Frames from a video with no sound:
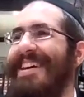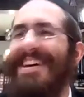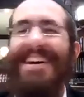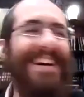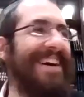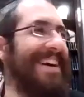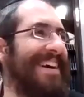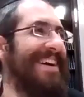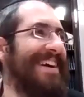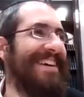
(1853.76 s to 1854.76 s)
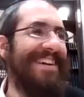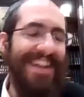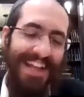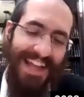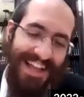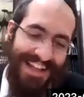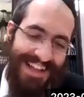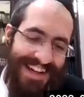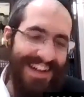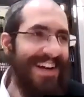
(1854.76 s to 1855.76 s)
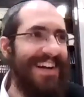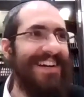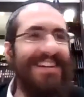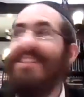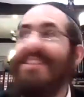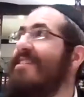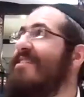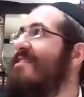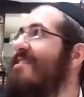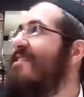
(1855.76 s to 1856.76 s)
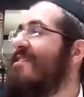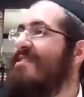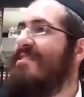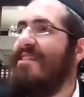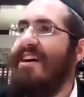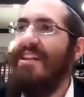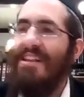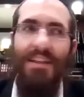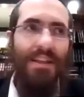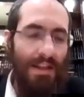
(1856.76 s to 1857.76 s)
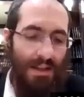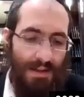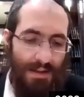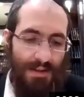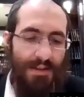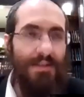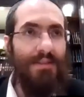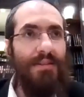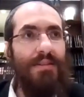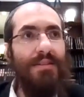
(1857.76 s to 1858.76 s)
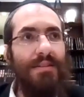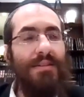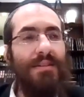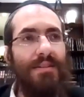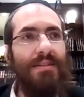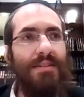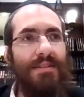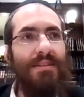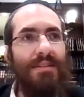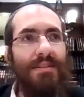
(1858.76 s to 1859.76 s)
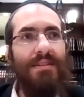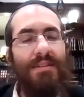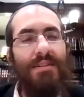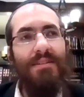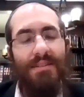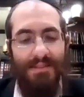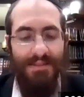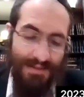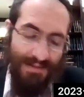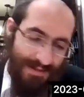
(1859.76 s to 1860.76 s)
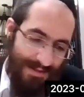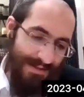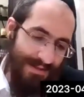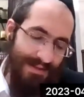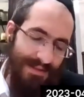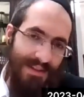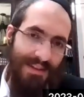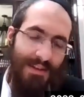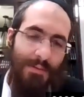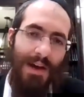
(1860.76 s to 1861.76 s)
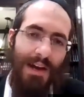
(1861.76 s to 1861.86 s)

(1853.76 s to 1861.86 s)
I mean, they actually put on the footnote of the Bad Siddur to say Al Hay. They would also say Al Hay.